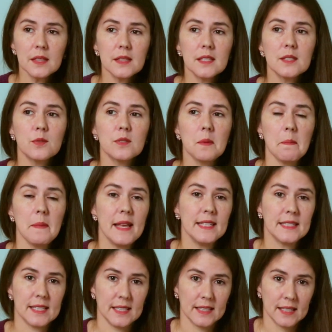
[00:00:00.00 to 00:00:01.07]
This was
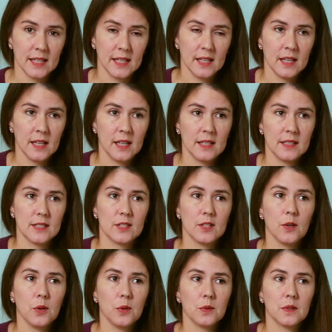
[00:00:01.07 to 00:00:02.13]
amazing.
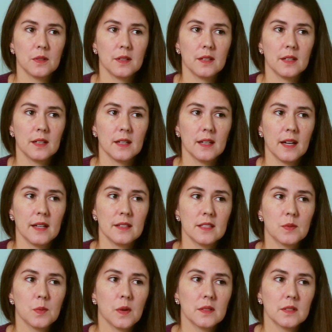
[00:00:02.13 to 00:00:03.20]
So I
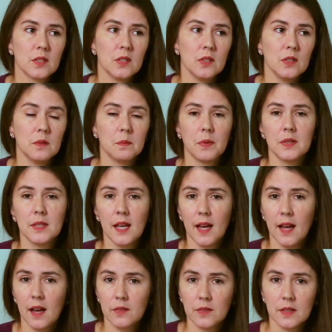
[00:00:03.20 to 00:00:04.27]
just want to put
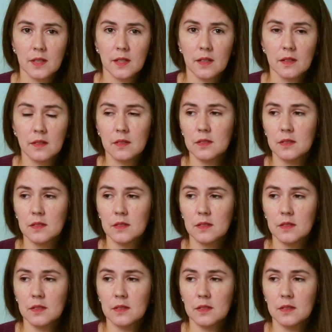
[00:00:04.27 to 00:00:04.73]
that out there.